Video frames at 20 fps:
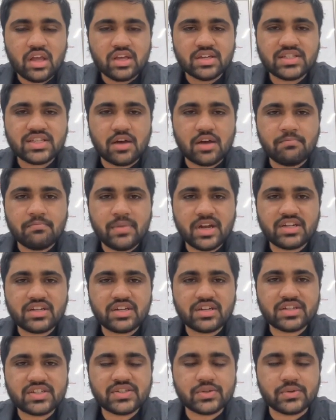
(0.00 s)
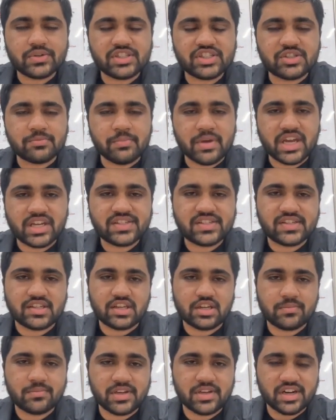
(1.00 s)
Some metrics which may
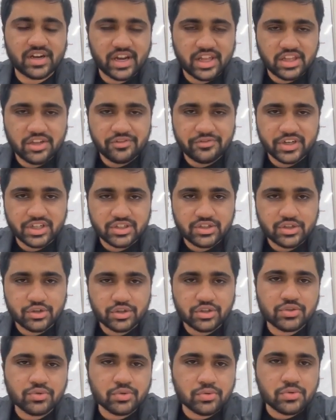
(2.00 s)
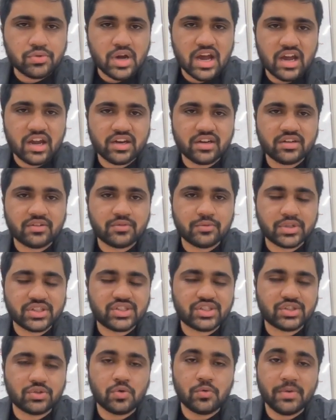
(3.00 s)
seem irrelevant to you and
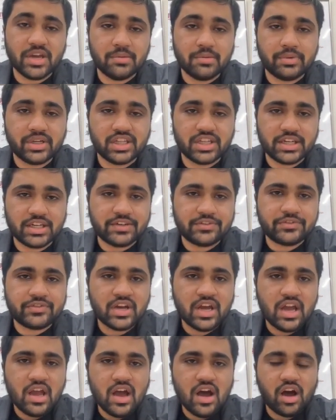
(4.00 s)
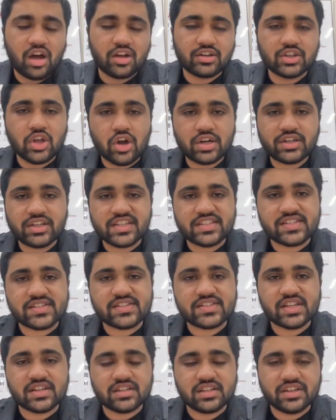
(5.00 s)
which you may believe are not
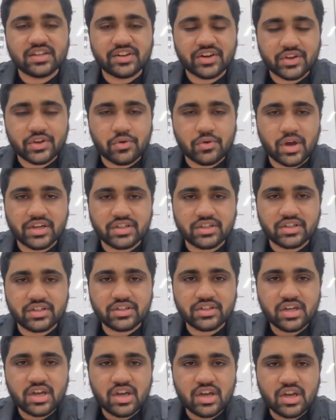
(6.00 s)
necessarily required